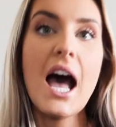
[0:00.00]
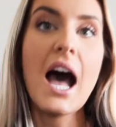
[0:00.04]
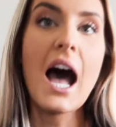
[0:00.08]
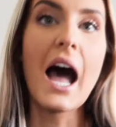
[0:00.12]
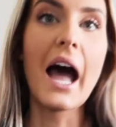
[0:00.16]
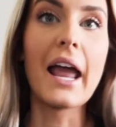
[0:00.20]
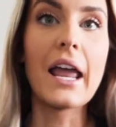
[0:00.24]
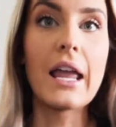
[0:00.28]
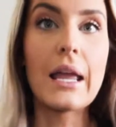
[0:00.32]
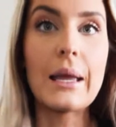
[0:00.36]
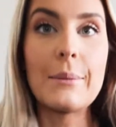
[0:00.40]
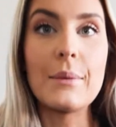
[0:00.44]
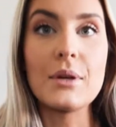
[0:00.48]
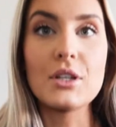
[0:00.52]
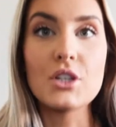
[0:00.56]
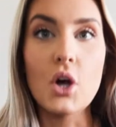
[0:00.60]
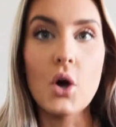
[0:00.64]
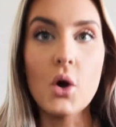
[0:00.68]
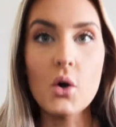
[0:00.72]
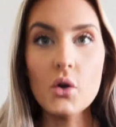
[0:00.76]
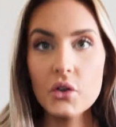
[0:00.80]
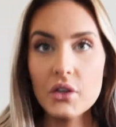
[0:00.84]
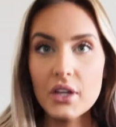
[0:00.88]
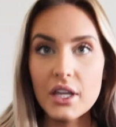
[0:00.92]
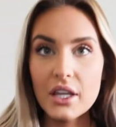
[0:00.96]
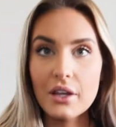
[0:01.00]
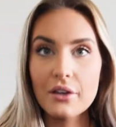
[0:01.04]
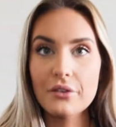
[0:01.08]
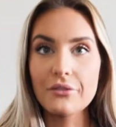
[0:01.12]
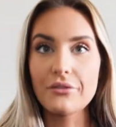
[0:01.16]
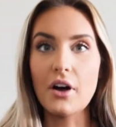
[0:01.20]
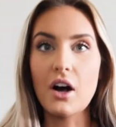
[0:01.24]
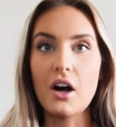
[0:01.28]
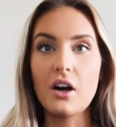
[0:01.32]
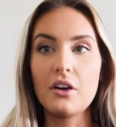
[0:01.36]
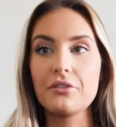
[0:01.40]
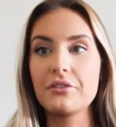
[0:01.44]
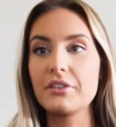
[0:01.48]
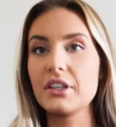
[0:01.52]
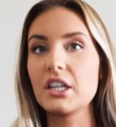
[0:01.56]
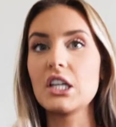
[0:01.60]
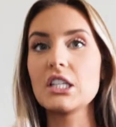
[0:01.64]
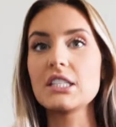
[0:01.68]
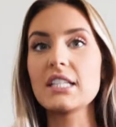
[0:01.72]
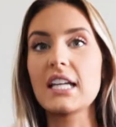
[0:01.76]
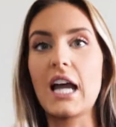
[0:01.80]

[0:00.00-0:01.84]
I am totally in the fall feels.